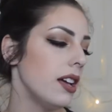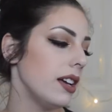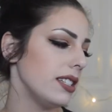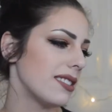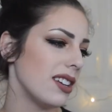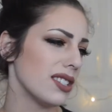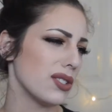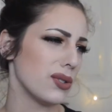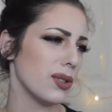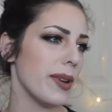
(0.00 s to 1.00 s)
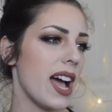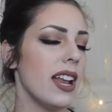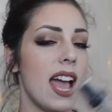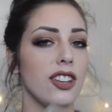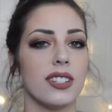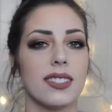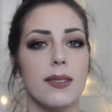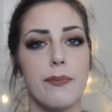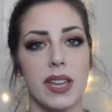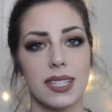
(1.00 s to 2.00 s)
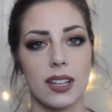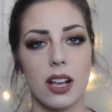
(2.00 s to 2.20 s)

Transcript: it's not so so bad and just the mist